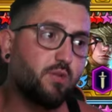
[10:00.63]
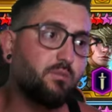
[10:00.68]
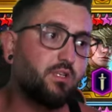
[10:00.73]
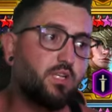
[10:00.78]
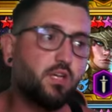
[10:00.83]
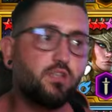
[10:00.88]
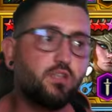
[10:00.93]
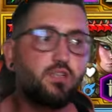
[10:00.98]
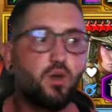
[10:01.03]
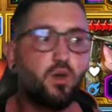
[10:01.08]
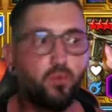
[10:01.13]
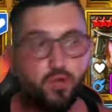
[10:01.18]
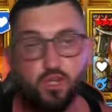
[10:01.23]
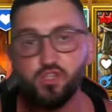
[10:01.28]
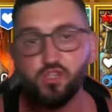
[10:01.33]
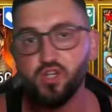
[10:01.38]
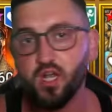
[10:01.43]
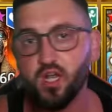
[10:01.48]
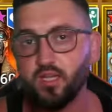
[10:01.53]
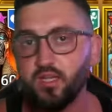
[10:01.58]
meter, the
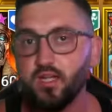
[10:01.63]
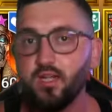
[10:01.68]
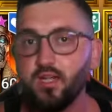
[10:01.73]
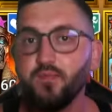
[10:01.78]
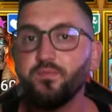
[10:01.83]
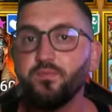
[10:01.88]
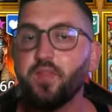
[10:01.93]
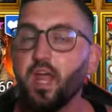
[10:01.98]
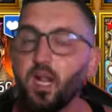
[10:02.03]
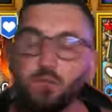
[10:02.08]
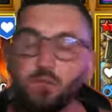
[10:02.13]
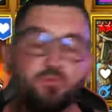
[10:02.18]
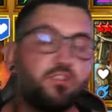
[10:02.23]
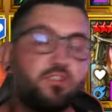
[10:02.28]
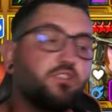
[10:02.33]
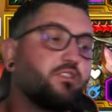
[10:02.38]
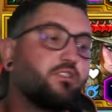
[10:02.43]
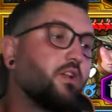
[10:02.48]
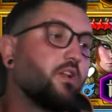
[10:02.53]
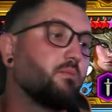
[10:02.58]
regen that helps
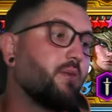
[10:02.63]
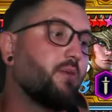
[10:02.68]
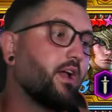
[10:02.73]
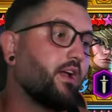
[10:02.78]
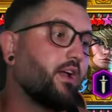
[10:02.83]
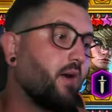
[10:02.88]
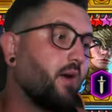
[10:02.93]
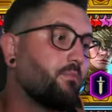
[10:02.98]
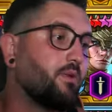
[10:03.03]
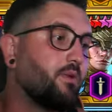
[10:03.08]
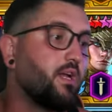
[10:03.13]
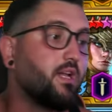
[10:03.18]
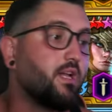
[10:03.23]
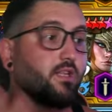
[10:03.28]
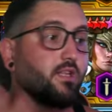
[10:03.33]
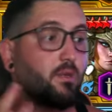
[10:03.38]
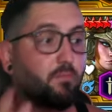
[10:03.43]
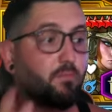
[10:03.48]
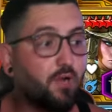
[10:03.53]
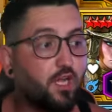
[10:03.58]
us heal back up,
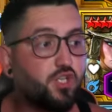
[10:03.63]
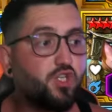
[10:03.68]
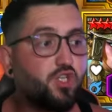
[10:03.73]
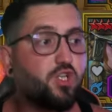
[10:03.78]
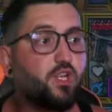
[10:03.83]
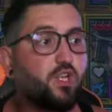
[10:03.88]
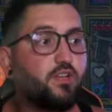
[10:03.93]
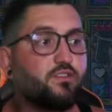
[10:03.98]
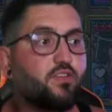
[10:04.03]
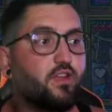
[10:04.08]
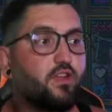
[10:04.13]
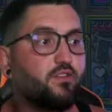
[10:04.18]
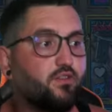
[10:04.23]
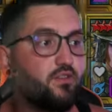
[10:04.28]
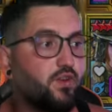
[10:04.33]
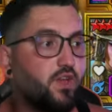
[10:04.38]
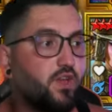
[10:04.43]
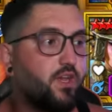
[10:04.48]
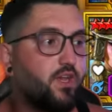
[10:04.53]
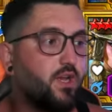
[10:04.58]
the Blood Shield
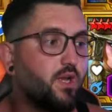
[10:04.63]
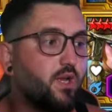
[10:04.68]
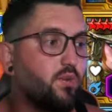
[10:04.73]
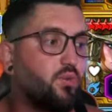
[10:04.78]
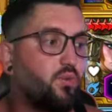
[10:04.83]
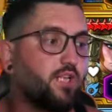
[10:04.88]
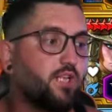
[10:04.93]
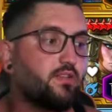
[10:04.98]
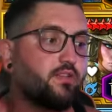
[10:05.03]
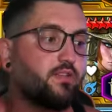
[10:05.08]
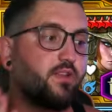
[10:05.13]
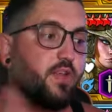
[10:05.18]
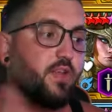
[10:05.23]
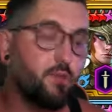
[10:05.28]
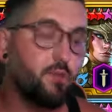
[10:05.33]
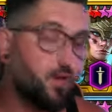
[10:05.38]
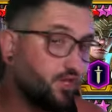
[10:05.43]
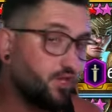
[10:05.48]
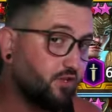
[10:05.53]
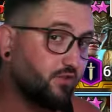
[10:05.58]
accessory with the
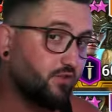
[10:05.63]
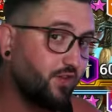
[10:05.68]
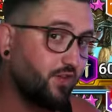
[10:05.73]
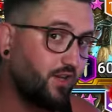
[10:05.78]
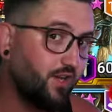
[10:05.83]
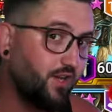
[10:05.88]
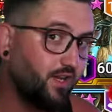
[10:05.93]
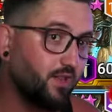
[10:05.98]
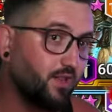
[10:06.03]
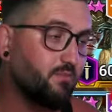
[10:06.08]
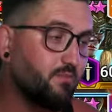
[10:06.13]
emergency heal